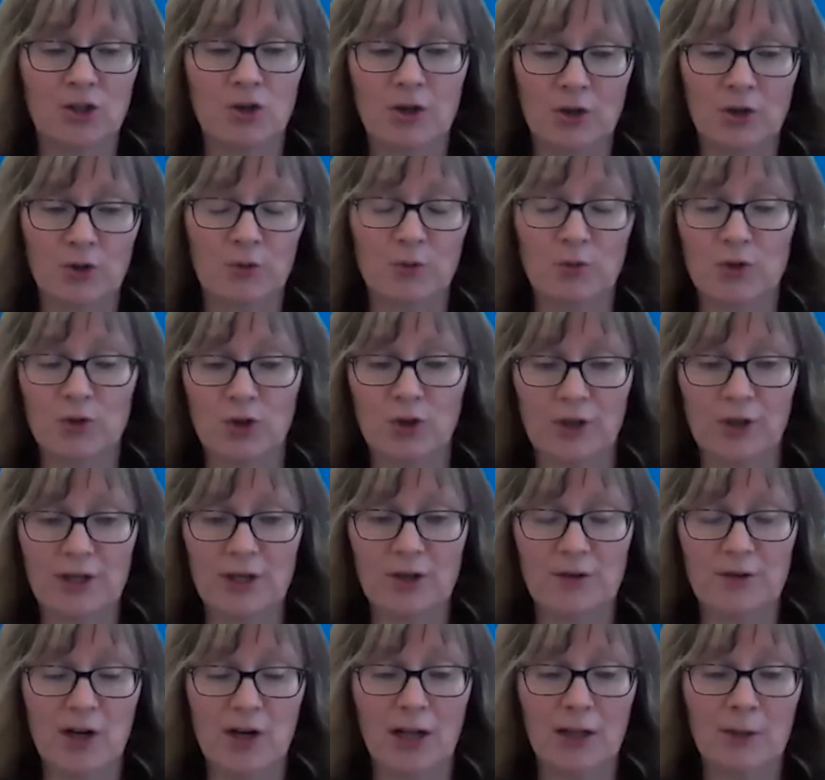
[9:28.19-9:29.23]
you'll hear
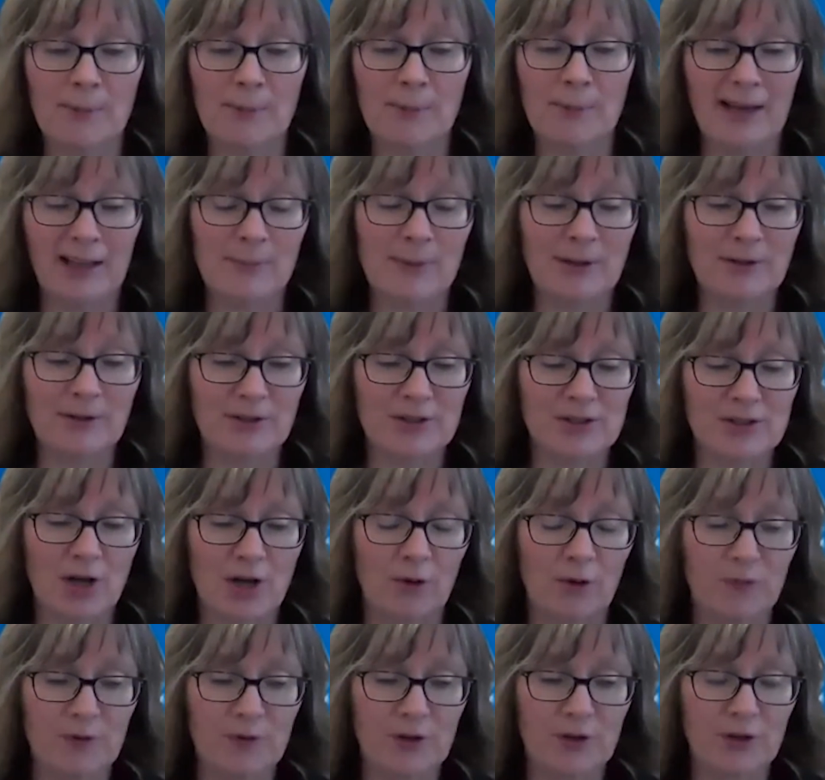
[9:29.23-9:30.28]
that elemental
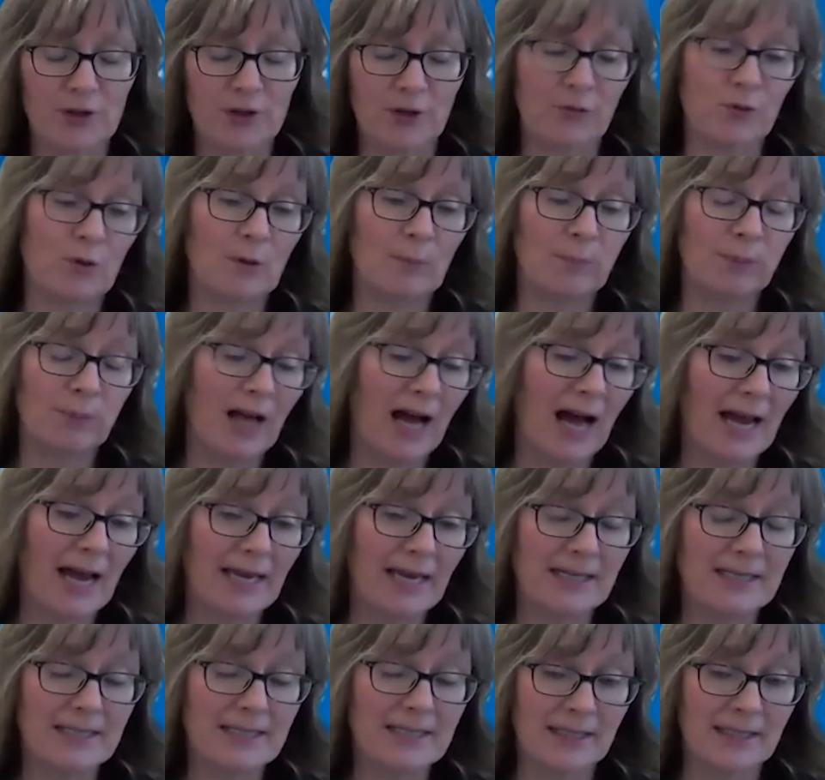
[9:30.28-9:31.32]
sulfur, if you apply
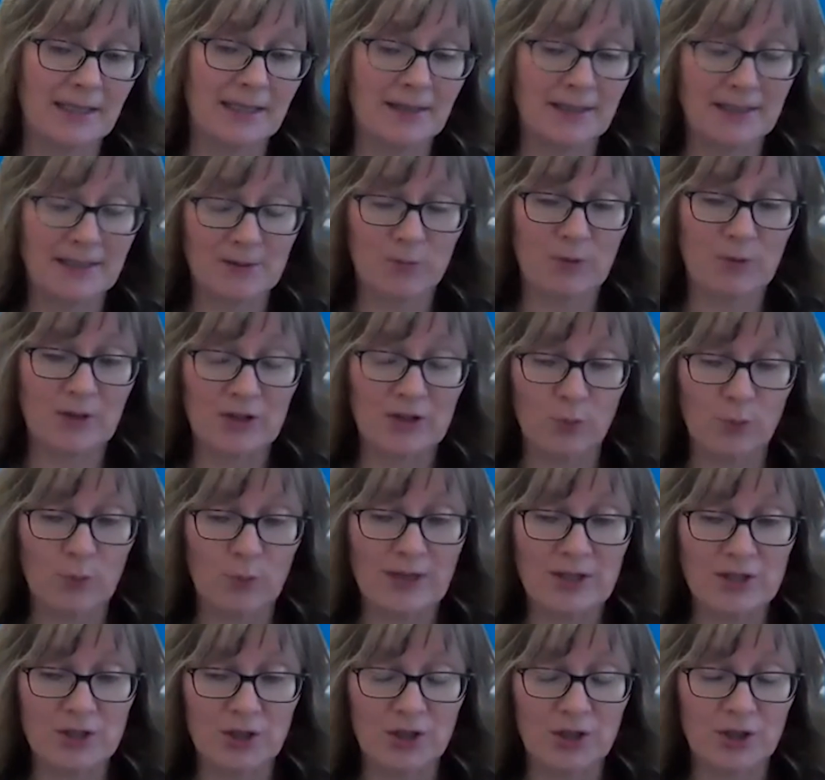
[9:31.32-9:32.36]
it in the
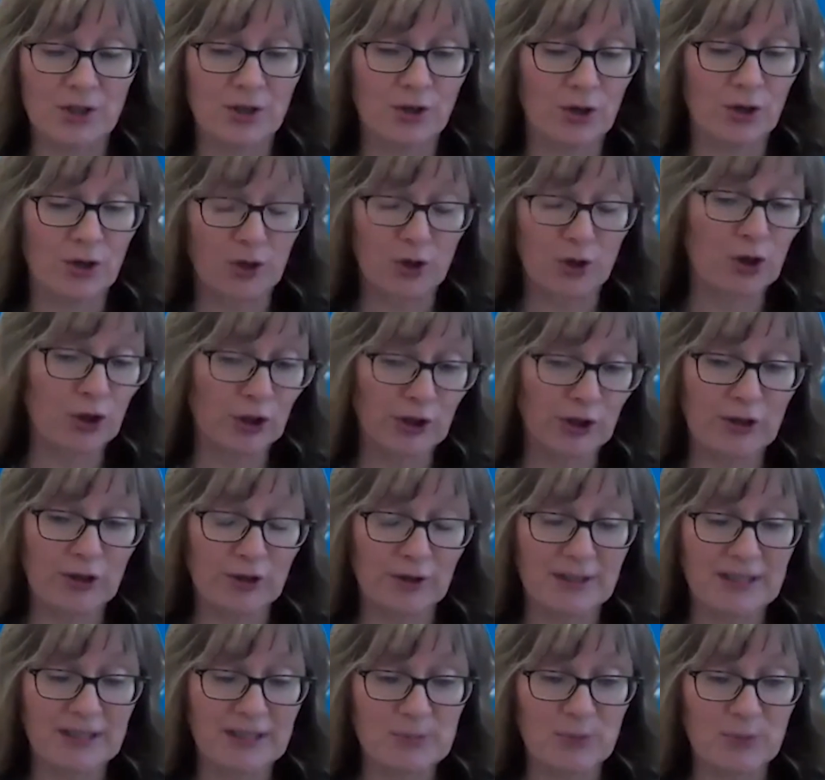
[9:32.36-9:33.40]
winter or
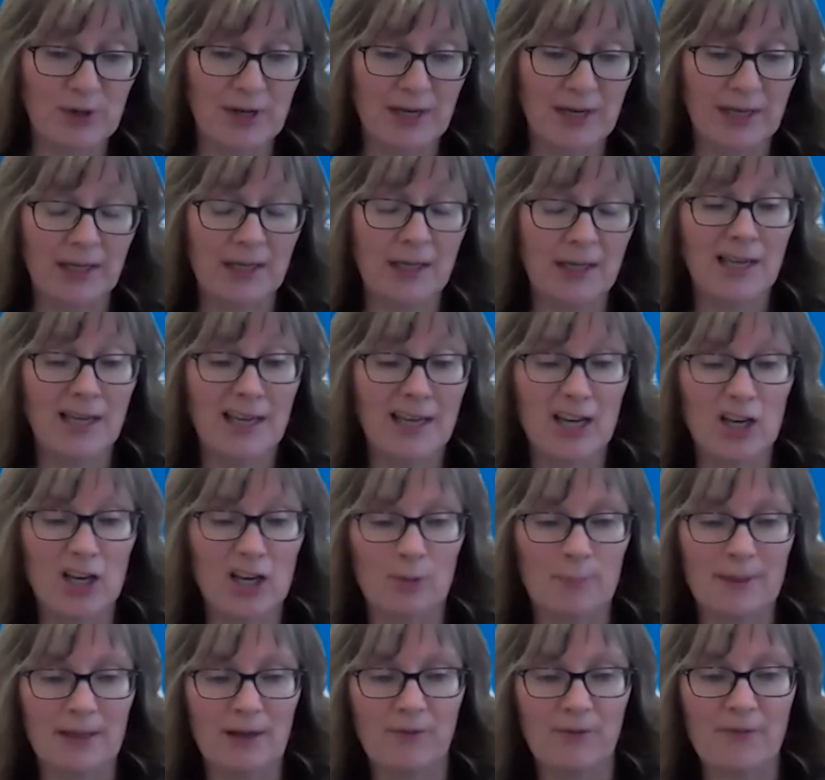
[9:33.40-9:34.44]
early spring, it'll
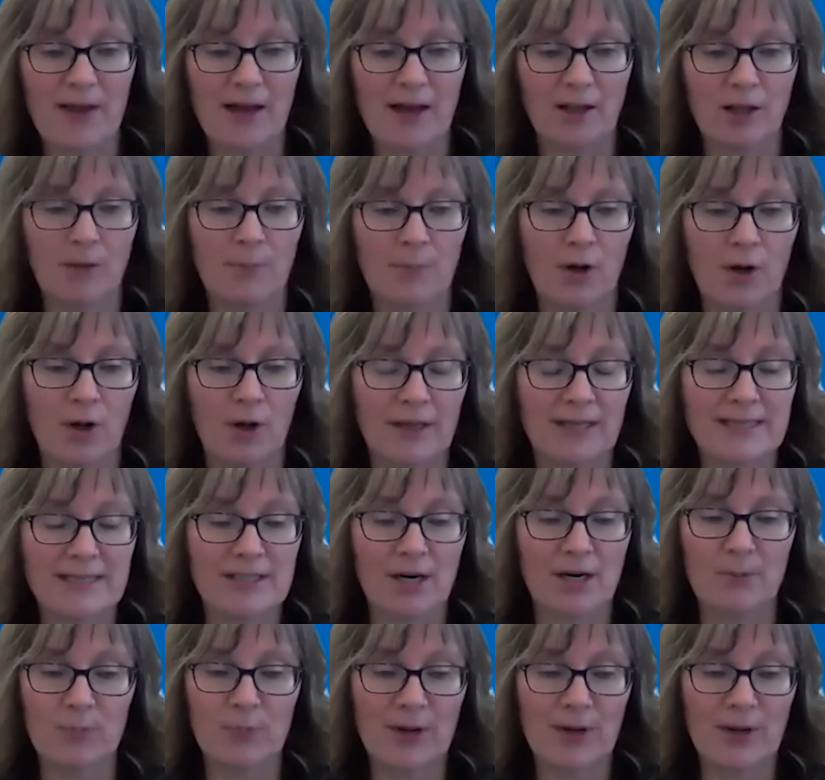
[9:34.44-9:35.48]
be available and
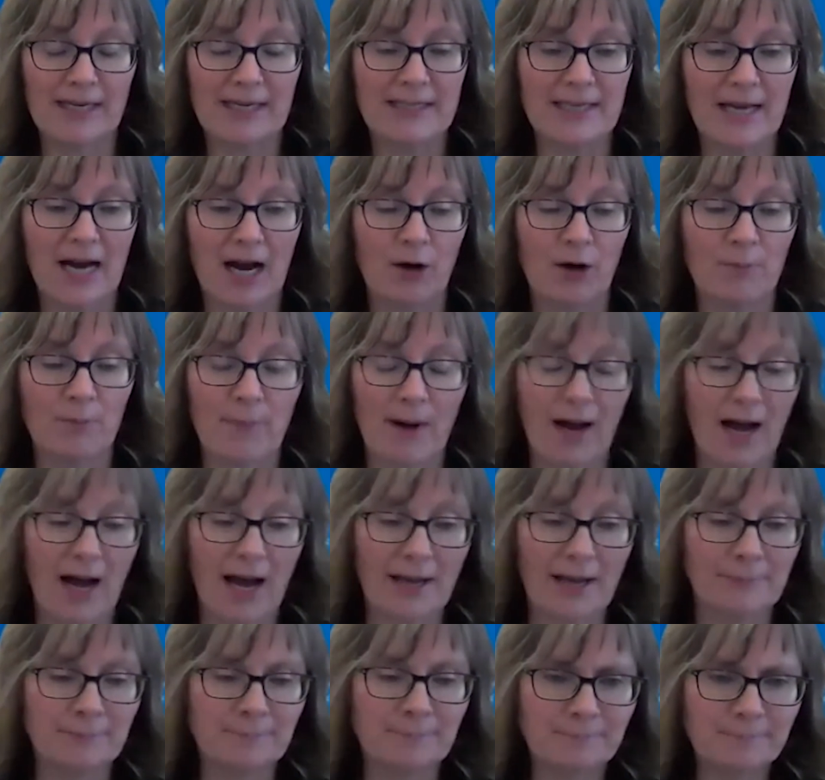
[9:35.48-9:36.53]
start breaking down
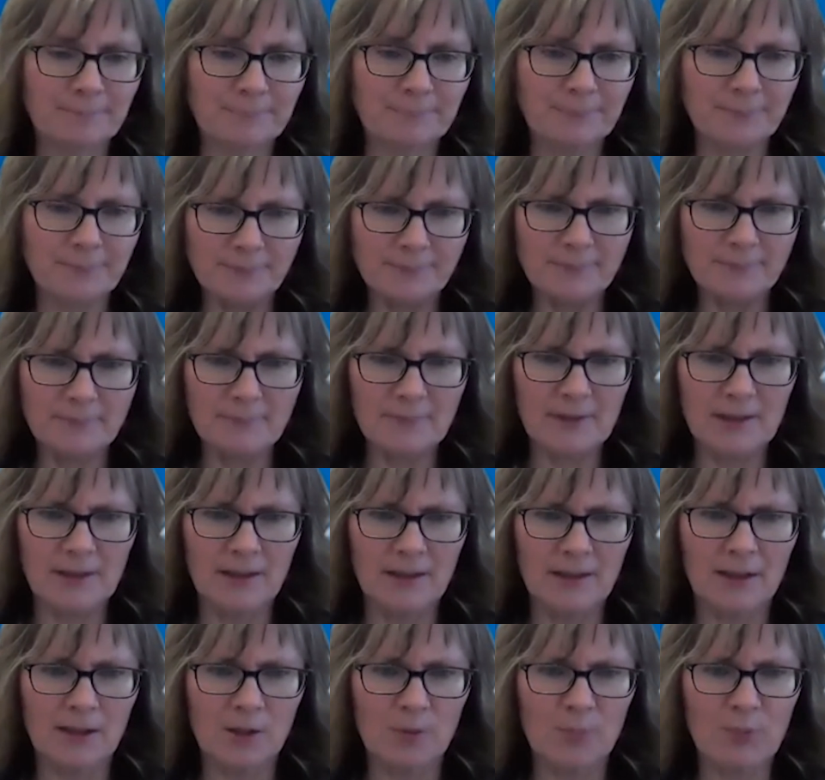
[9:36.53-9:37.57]
by
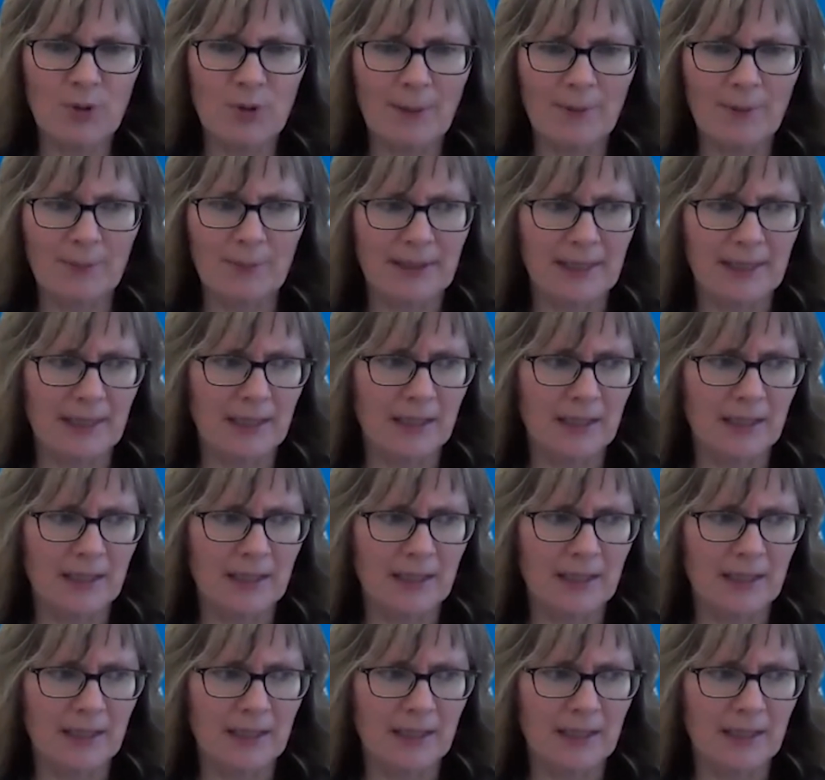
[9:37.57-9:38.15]
probably